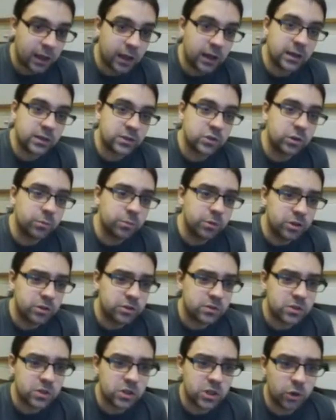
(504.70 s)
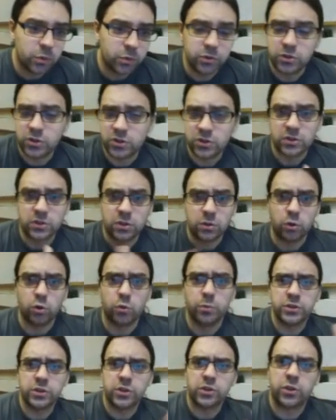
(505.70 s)
Uh, so I'm going to start with just
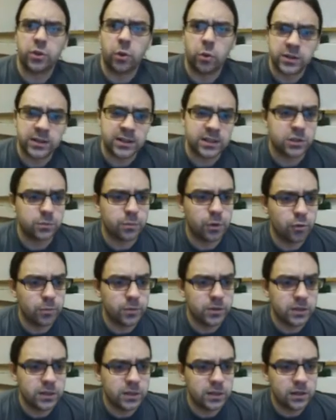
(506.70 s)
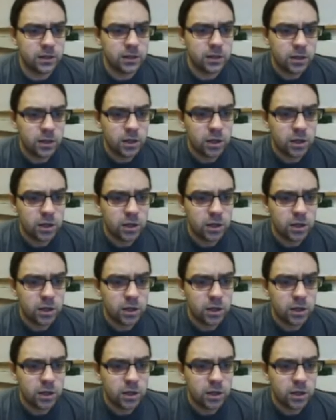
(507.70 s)
almost a thought experiment here.